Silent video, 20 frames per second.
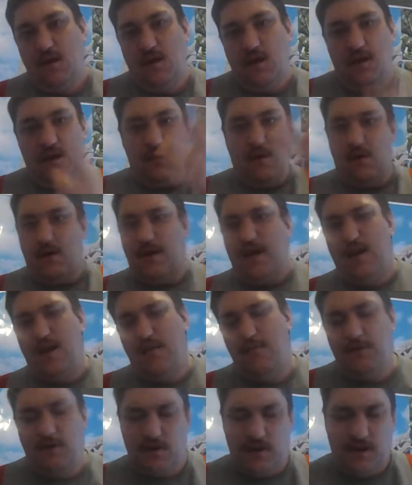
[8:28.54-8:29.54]
Now, again,
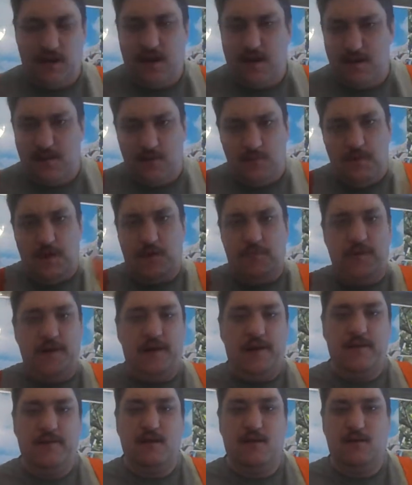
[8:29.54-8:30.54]
I'm not going to get into a big
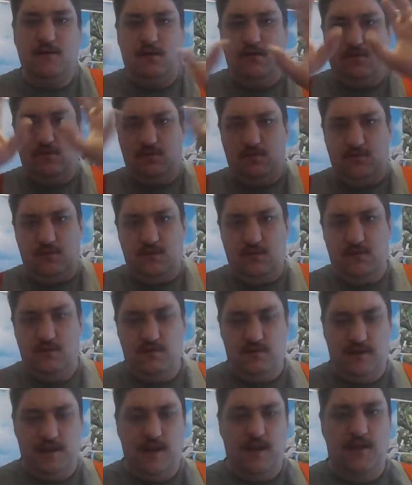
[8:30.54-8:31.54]
political or
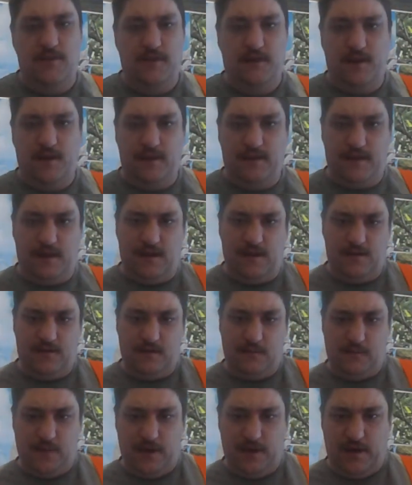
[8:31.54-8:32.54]
anything like that
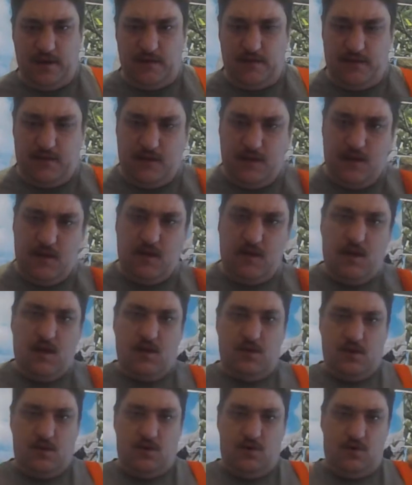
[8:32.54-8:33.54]
debate.
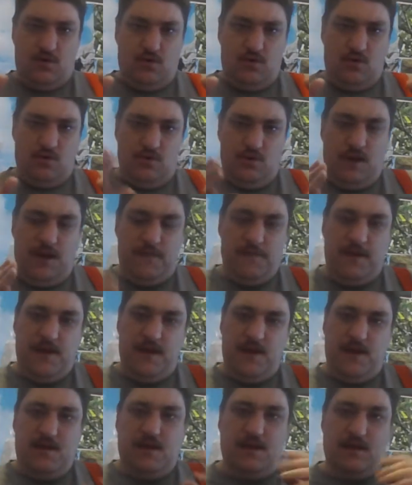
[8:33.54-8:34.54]
All I
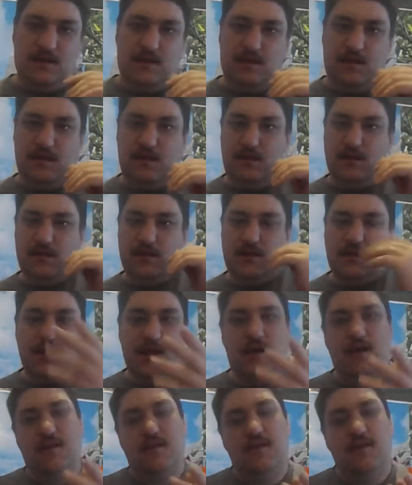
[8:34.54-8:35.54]
mean is,
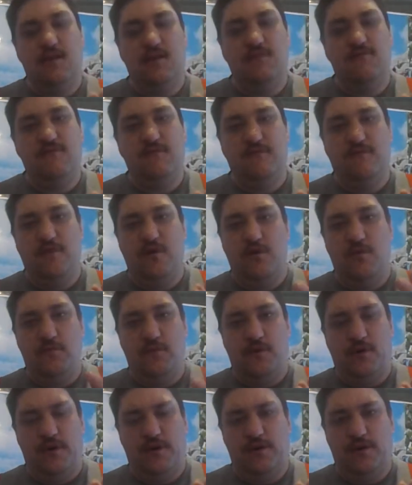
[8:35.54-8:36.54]
society is a
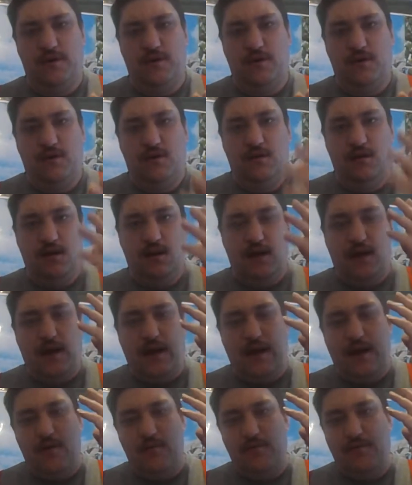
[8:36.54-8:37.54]
viewpoint.
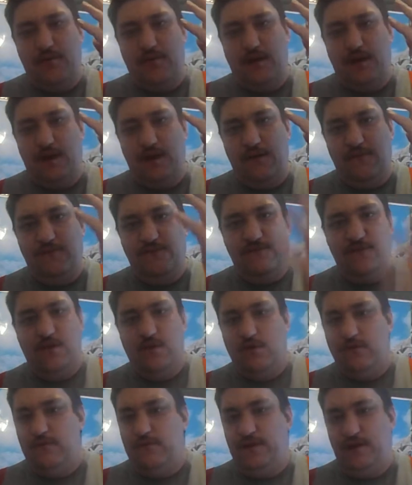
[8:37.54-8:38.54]
How do they
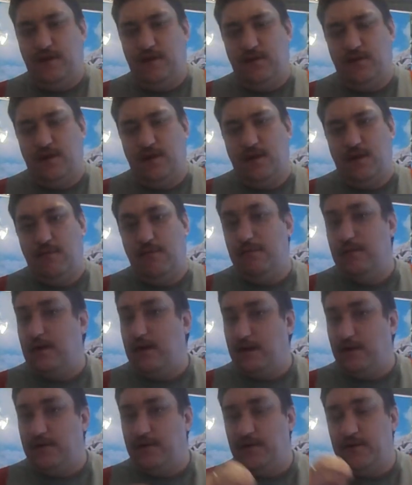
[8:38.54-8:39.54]
view video games?
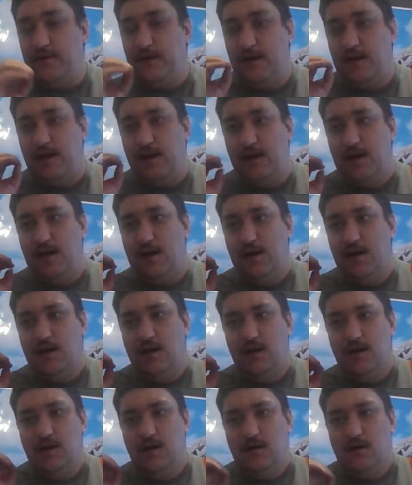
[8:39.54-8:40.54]
How do they
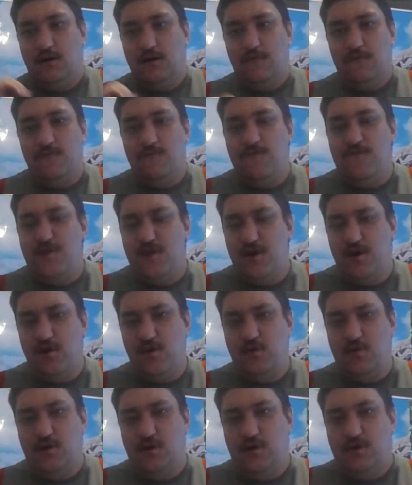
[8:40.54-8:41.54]
view